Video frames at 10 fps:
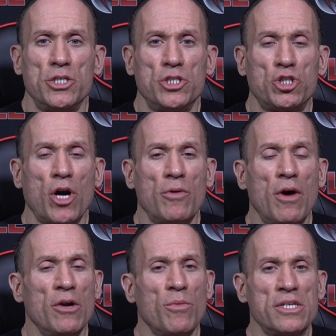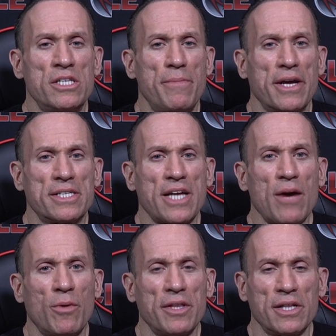Sean Roden wasn't the biggest guy. He
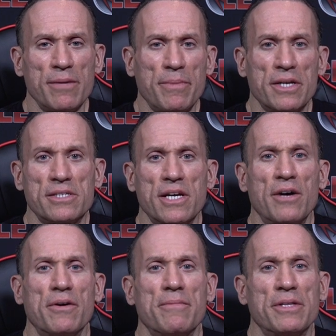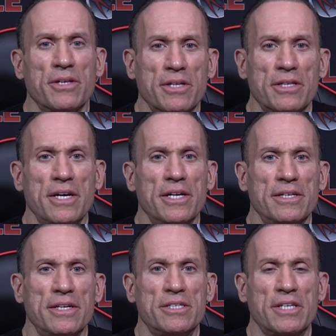won the Olympia. So, I mean, look at the,
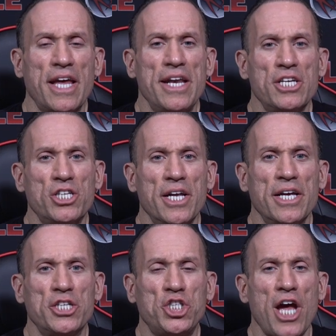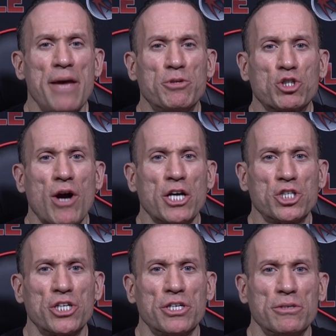it's conditioning, shape, no,
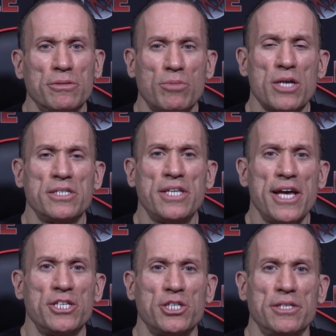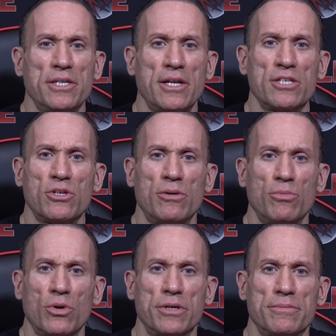structure, only, presentation. You know, that's all
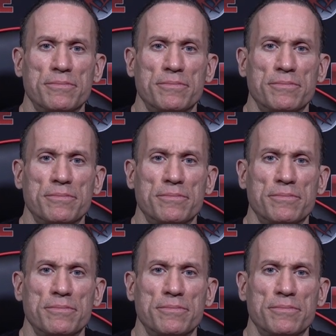important.